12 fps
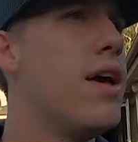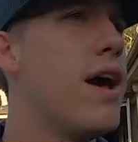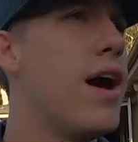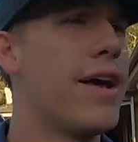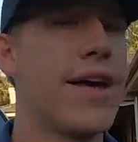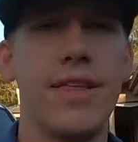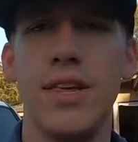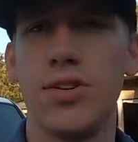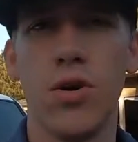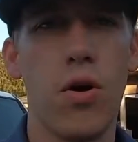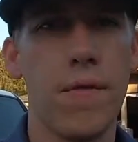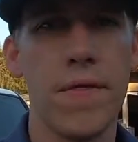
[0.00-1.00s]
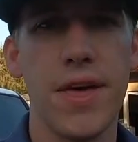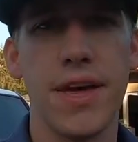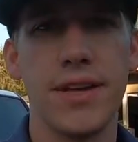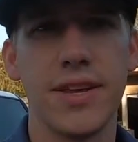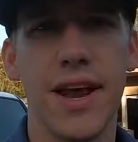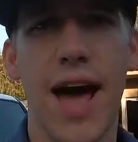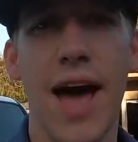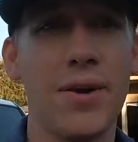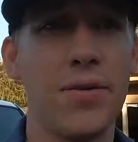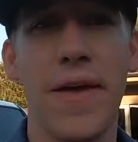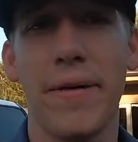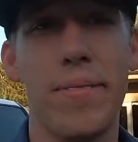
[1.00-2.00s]
Again, these are all things that I
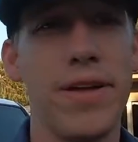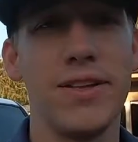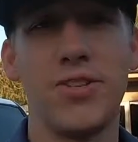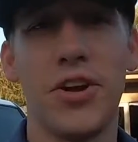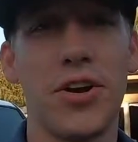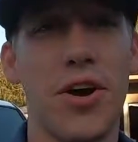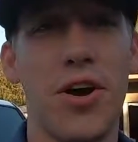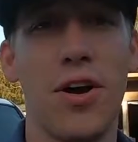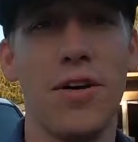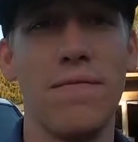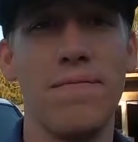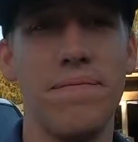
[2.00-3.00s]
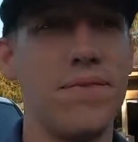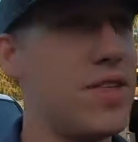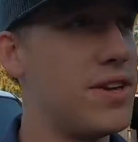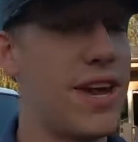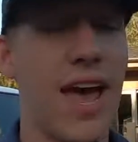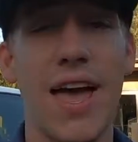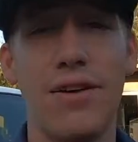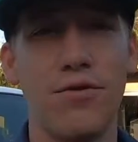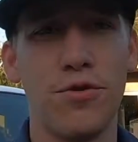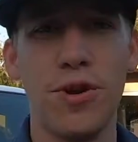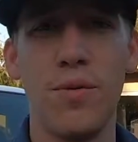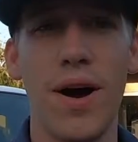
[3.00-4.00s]
don't like being stuck on the 10
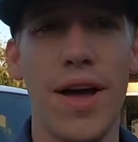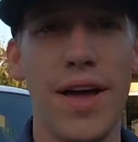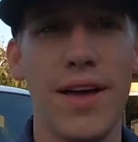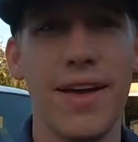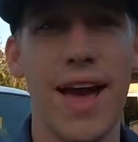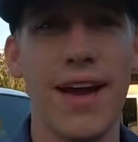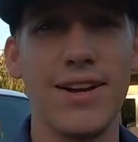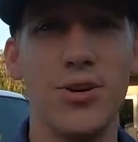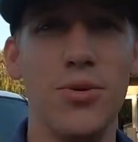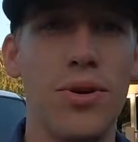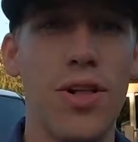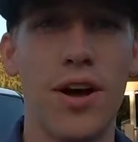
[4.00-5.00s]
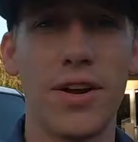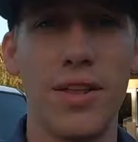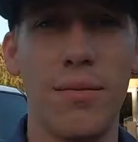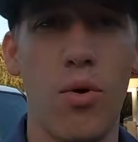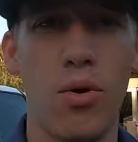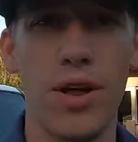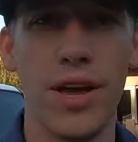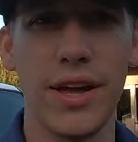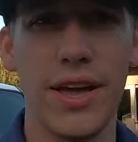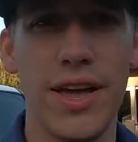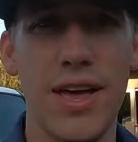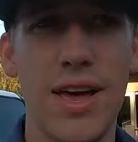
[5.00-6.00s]
freeway at 2 o'clock in the
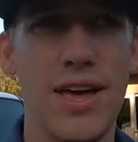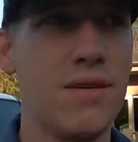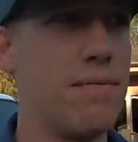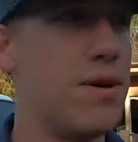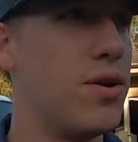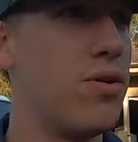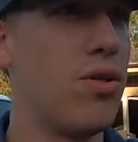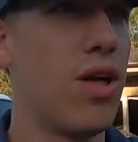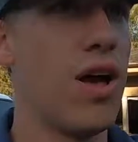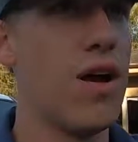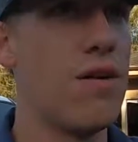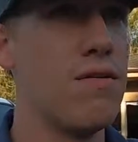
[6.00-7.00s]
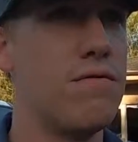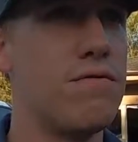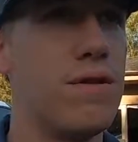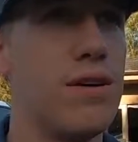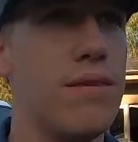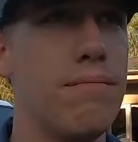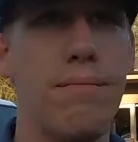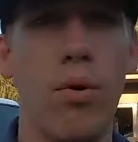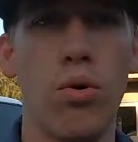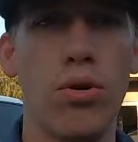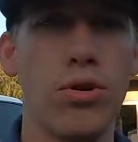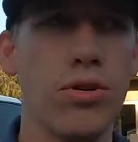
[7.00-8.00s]
morning in the middle of
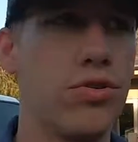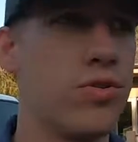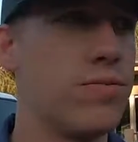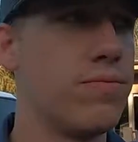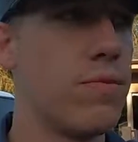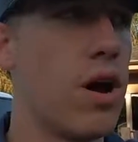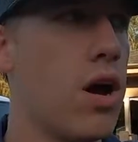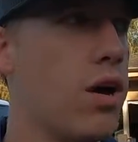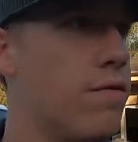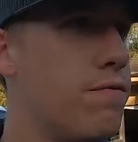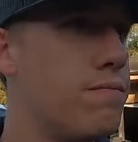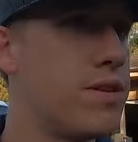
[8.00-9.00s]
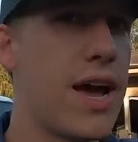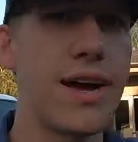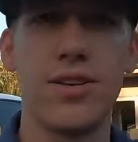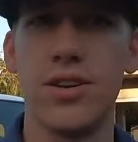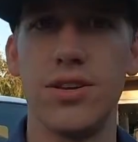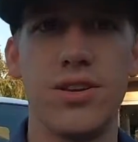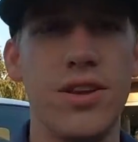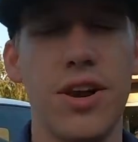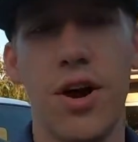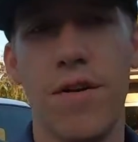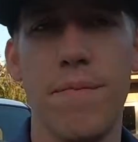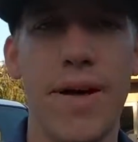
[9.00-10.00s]
borders of Texas. You
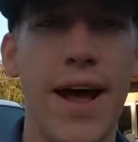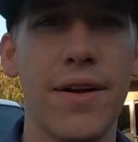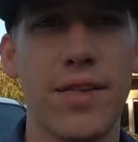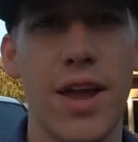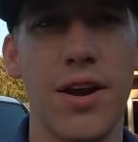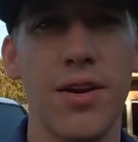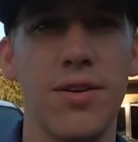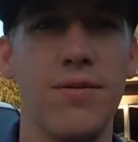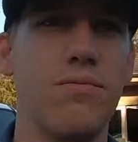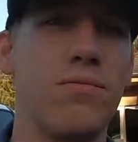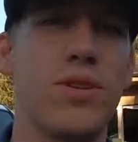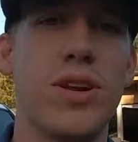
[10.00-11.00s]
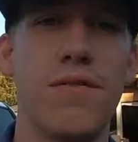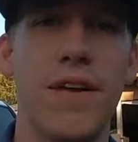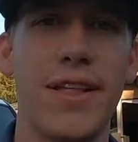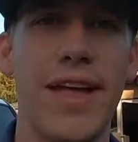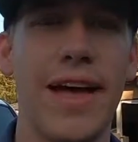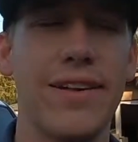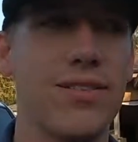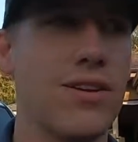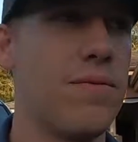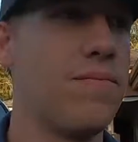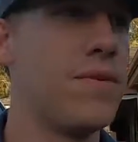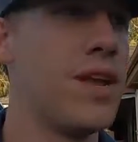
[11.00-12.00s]
know, I've been out there and stuff like that.
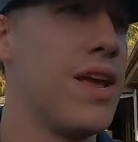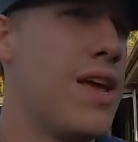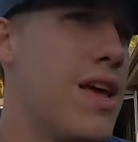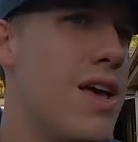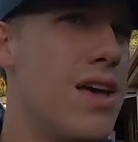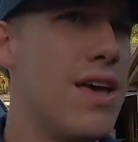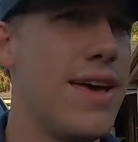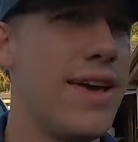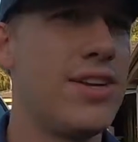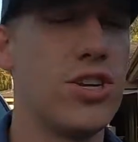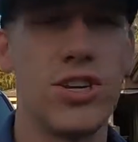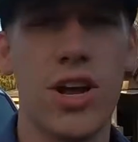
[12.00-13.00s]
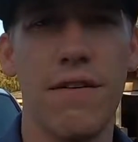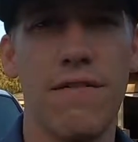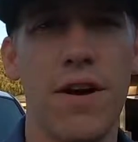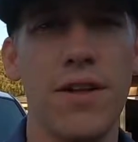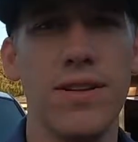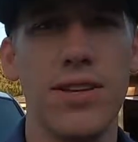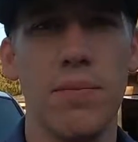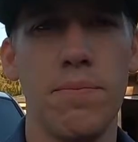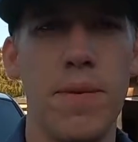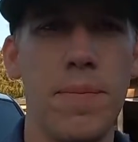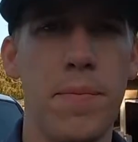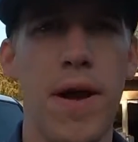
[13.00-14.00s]
So it's just not fun. So
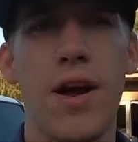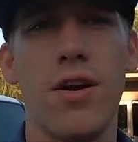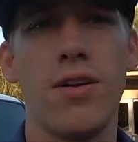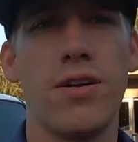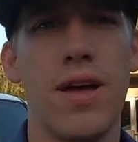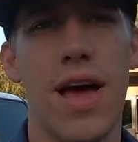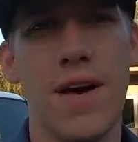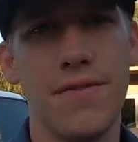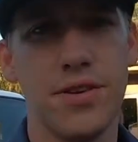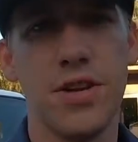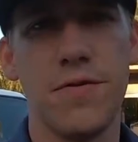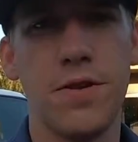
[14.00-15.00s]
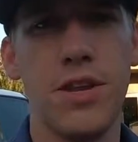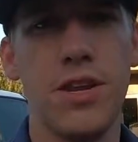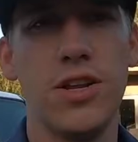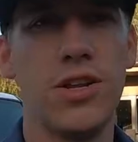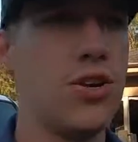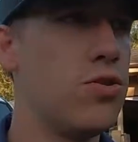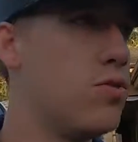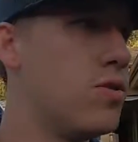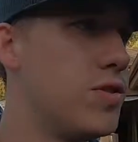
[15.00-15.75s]
be prepared, have the stuff you need to do,